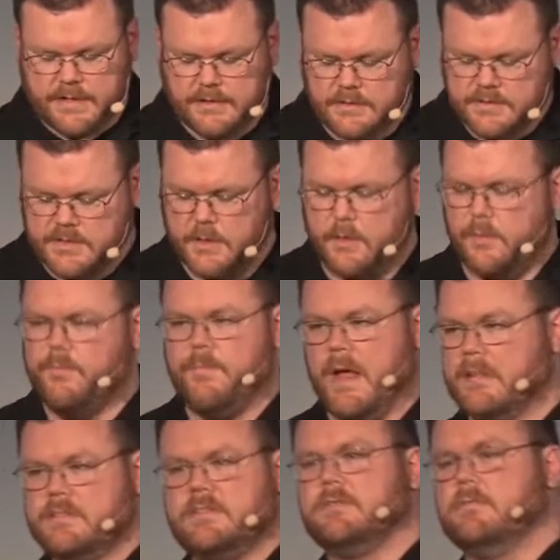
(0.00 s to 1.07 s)
So
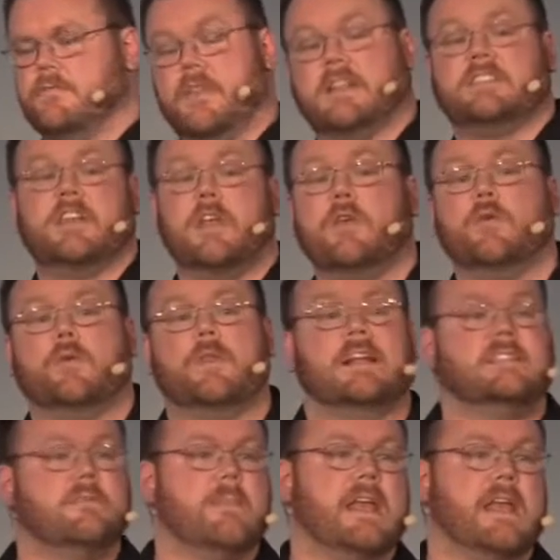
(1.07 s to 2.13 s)
that's you, that's
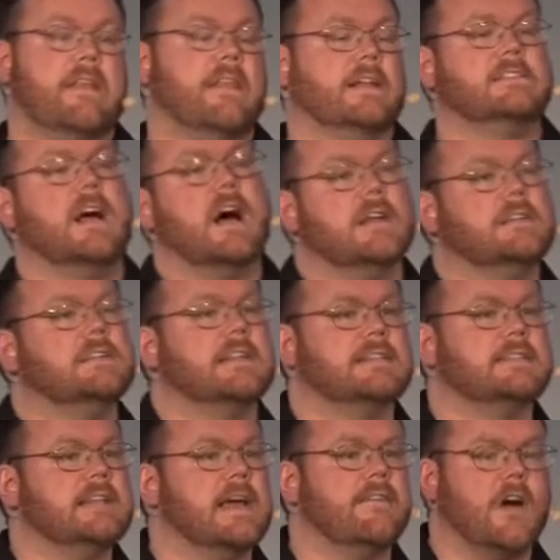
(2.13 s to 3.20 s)
me, that's us, that's
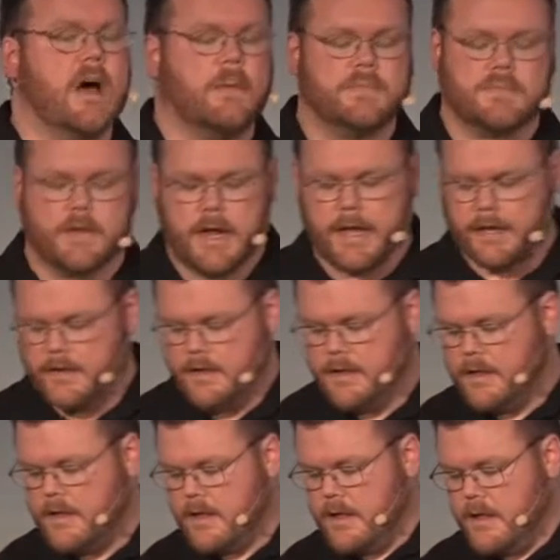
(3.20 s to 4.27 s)
DevOps, right?
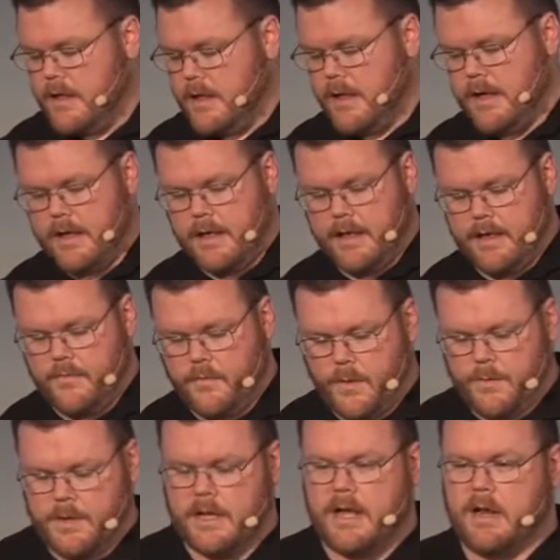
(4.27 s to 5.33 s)
If we were
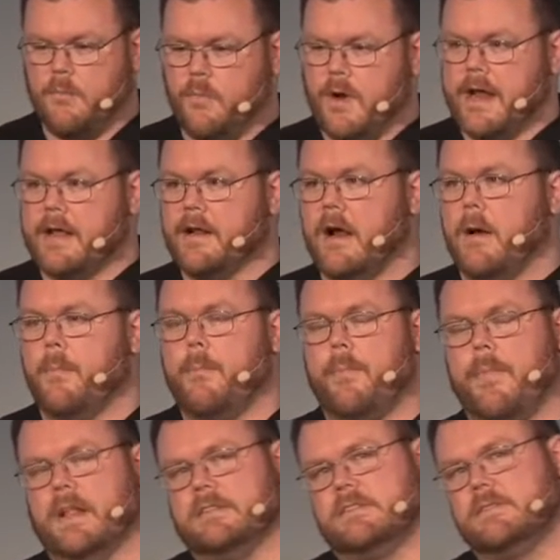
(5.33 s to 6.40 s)
to kind of break it up,
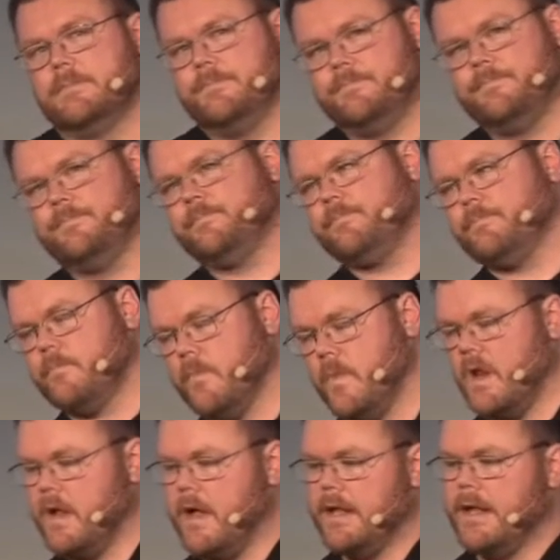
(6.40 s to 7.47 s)
that's
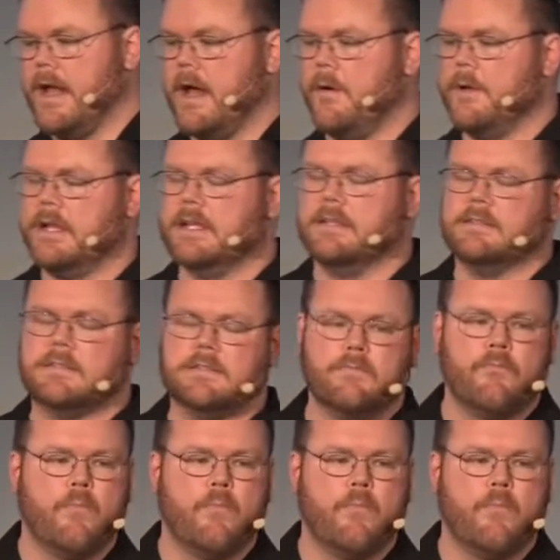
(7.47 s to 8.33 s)
kind of how it is.